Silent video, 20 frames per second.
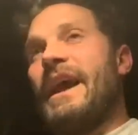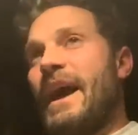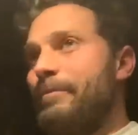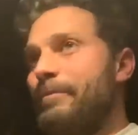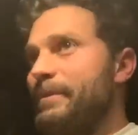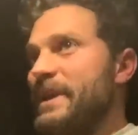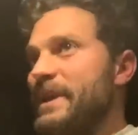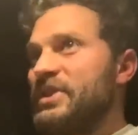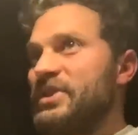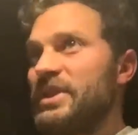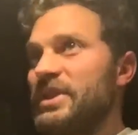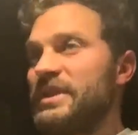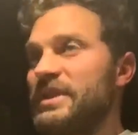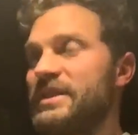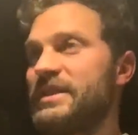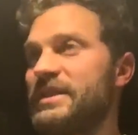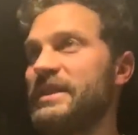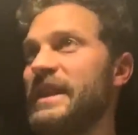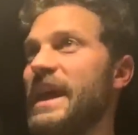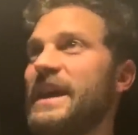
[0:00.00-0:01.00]

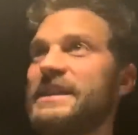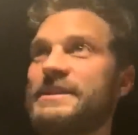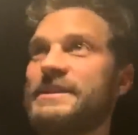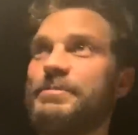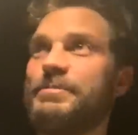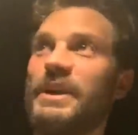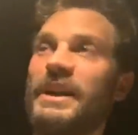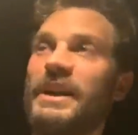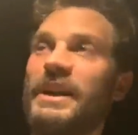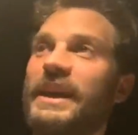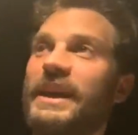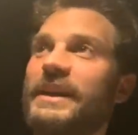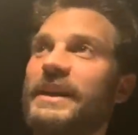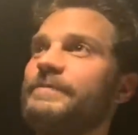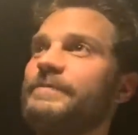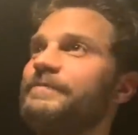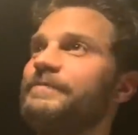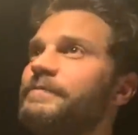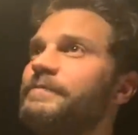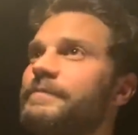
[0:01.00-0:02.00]
ambitious. Yes. But like,
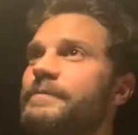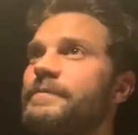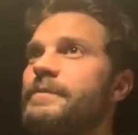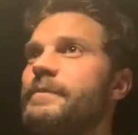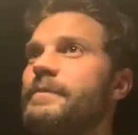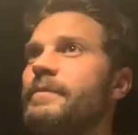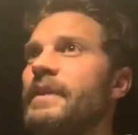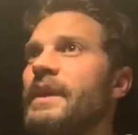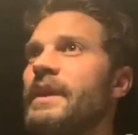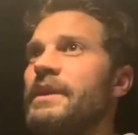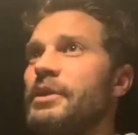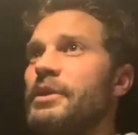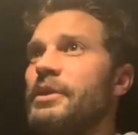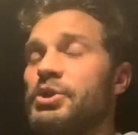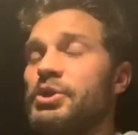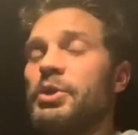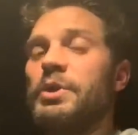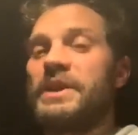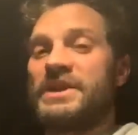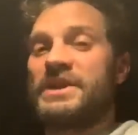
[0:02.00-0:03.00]
they're
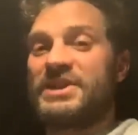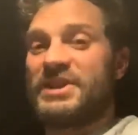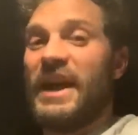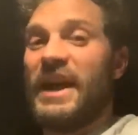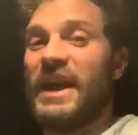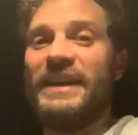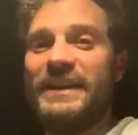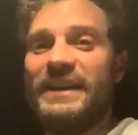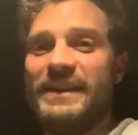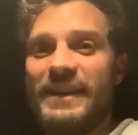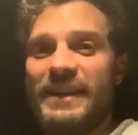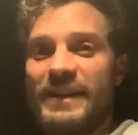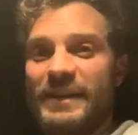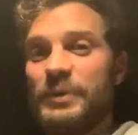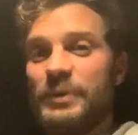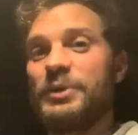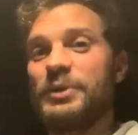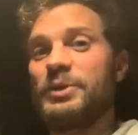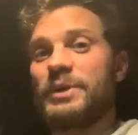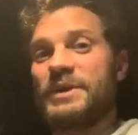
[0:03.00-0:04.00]
so excited.
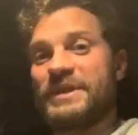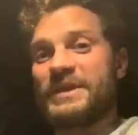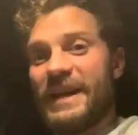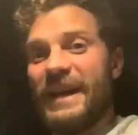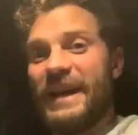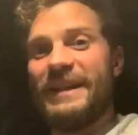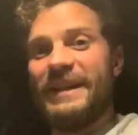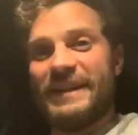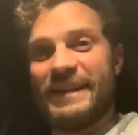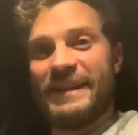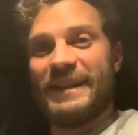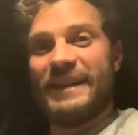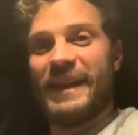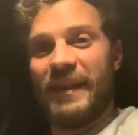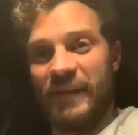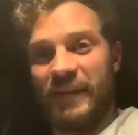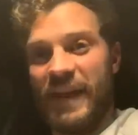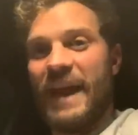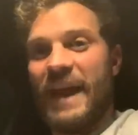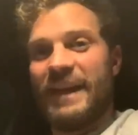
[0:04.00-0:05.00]
They're so excited that
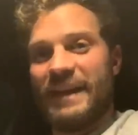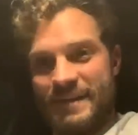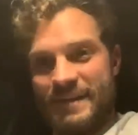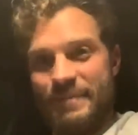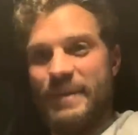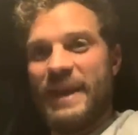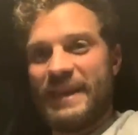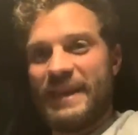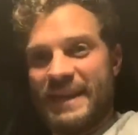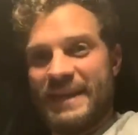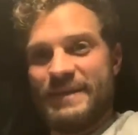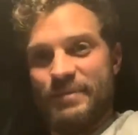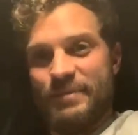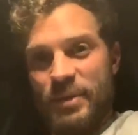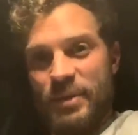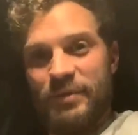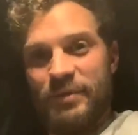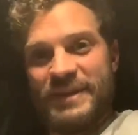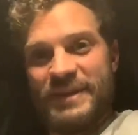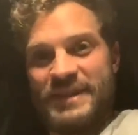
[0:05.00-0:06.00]
they're getting to make these
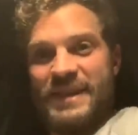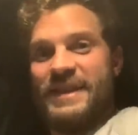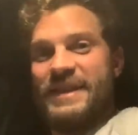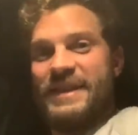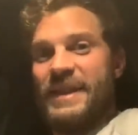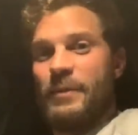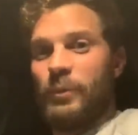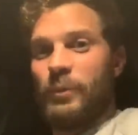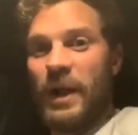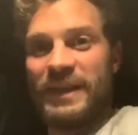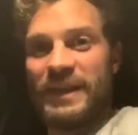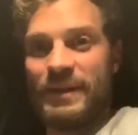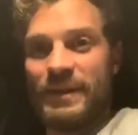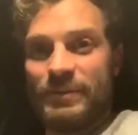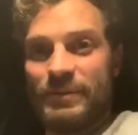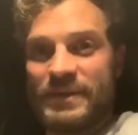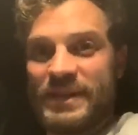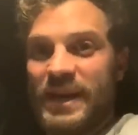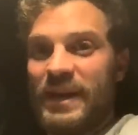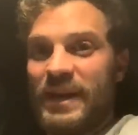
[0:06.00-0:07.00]
movies that they write
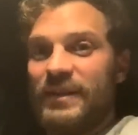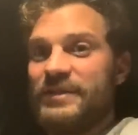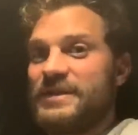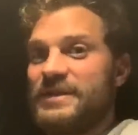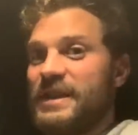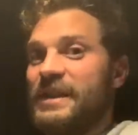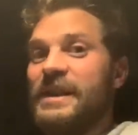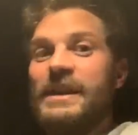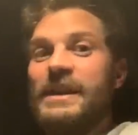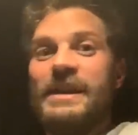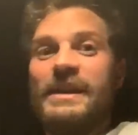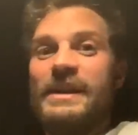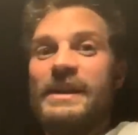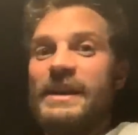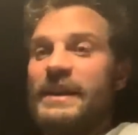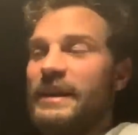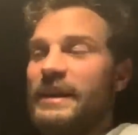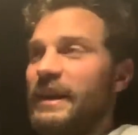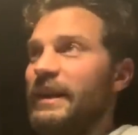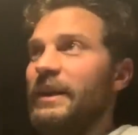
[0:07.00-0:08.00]
themselves. That
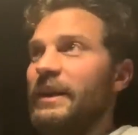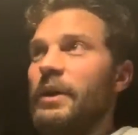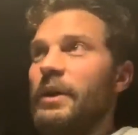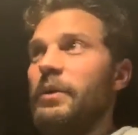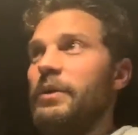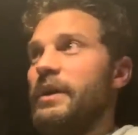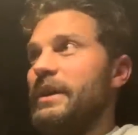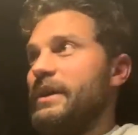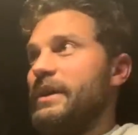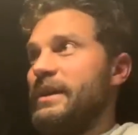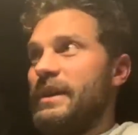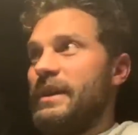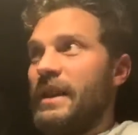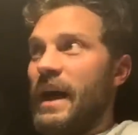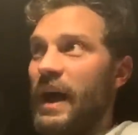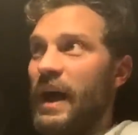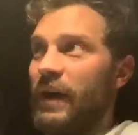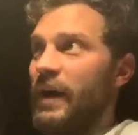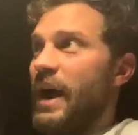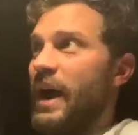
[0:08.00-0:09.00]
you know that that
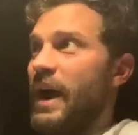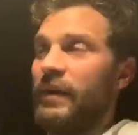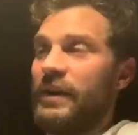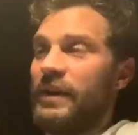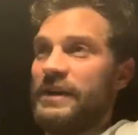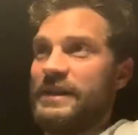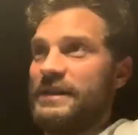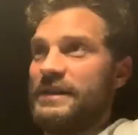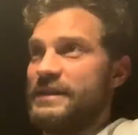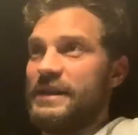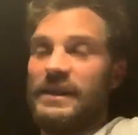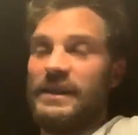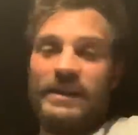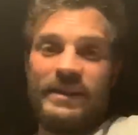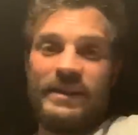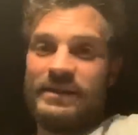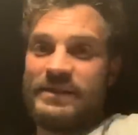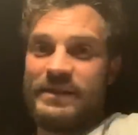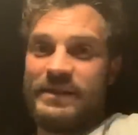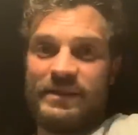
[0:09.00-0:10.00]
Aaron is a,
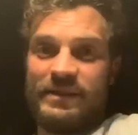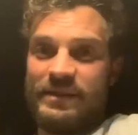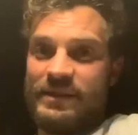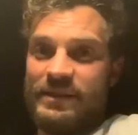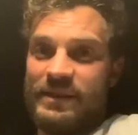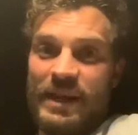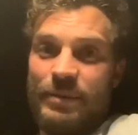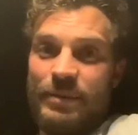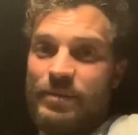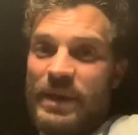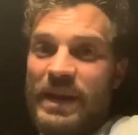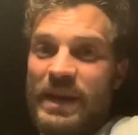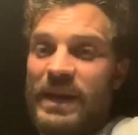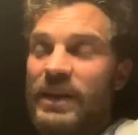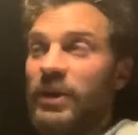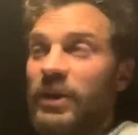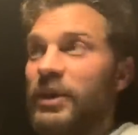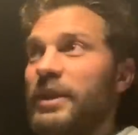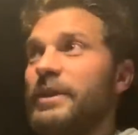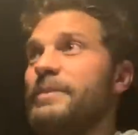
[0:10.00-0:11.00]
is a
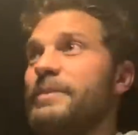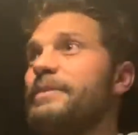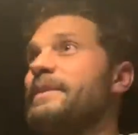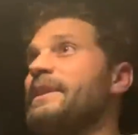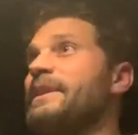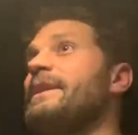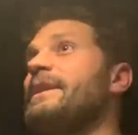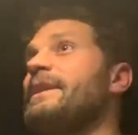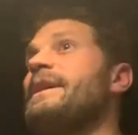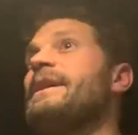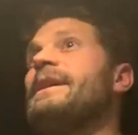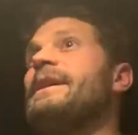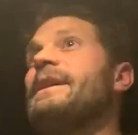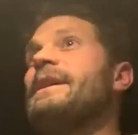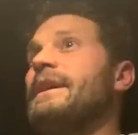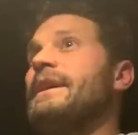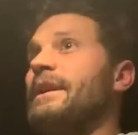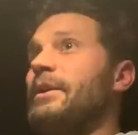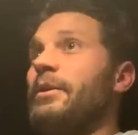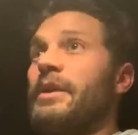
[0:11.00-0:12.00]
DP on them, and
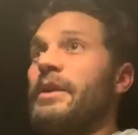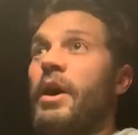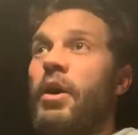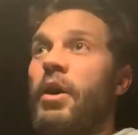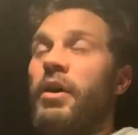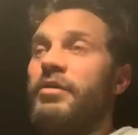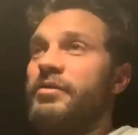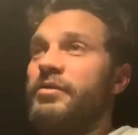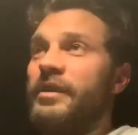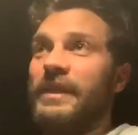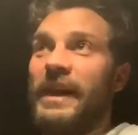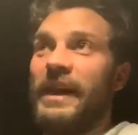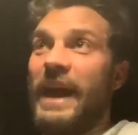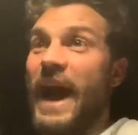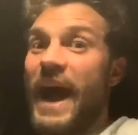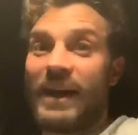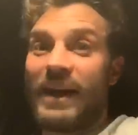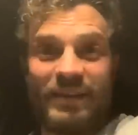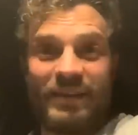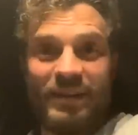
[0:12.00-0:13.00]
you know that often they
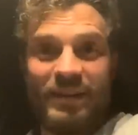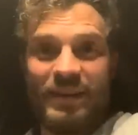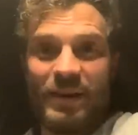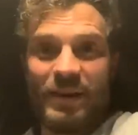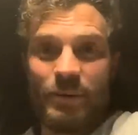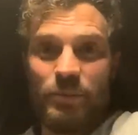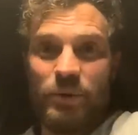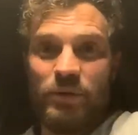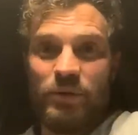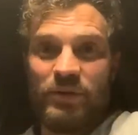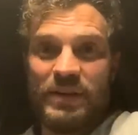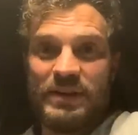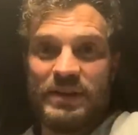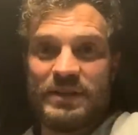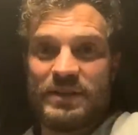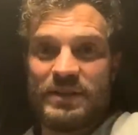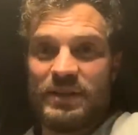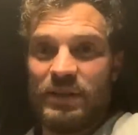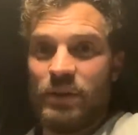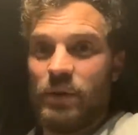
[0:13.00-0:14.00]
act in their
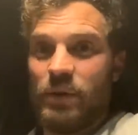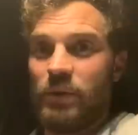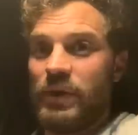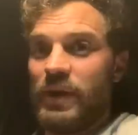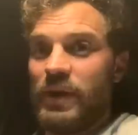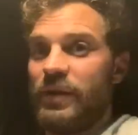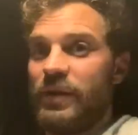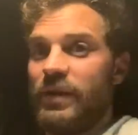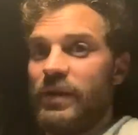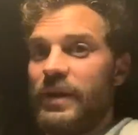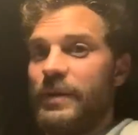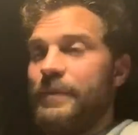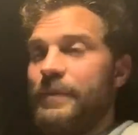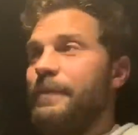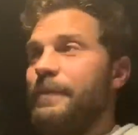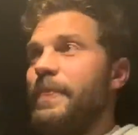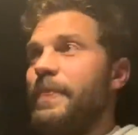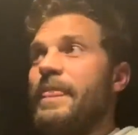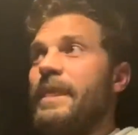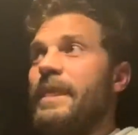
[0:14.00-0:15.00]
movies. You know they're
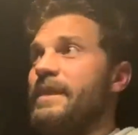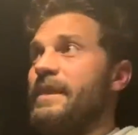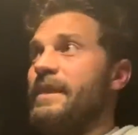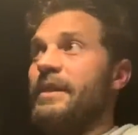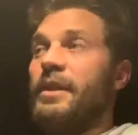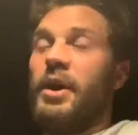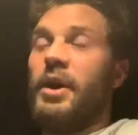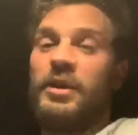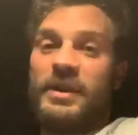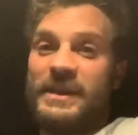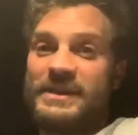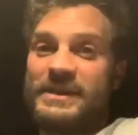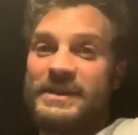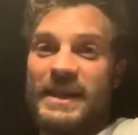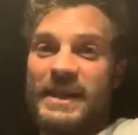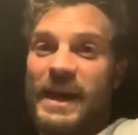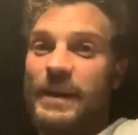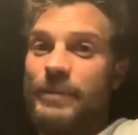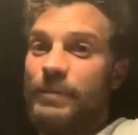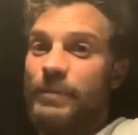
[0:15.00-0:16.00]
um, not this
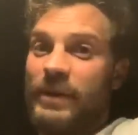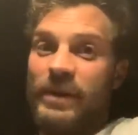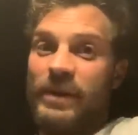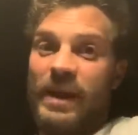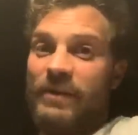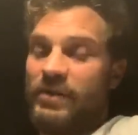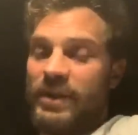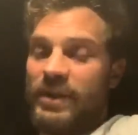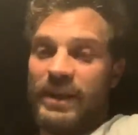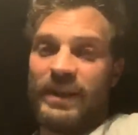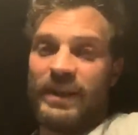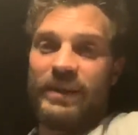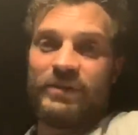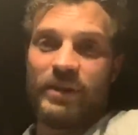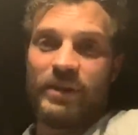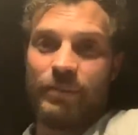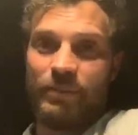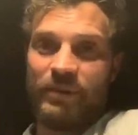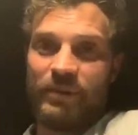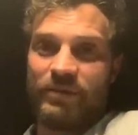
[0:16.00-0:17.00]
time, but everything they've
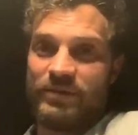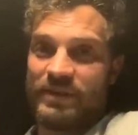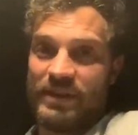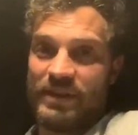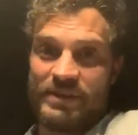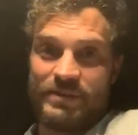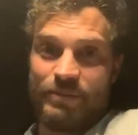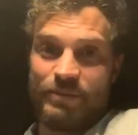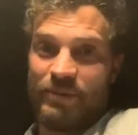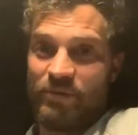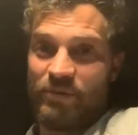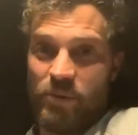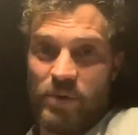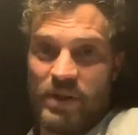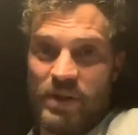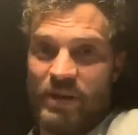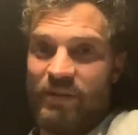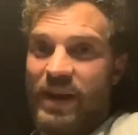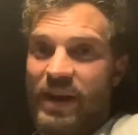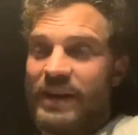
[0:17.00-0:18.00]
done be- since
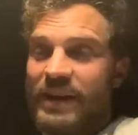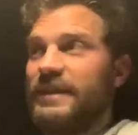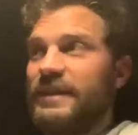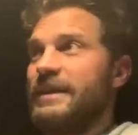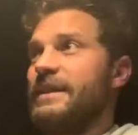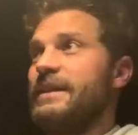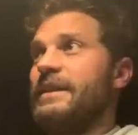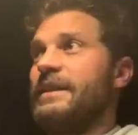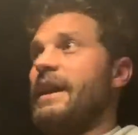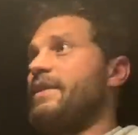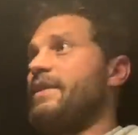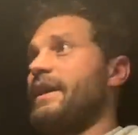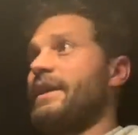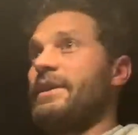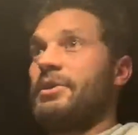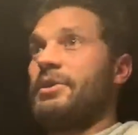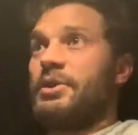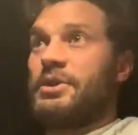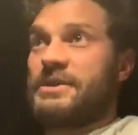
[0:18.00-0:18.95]
before they've acted in. I think they're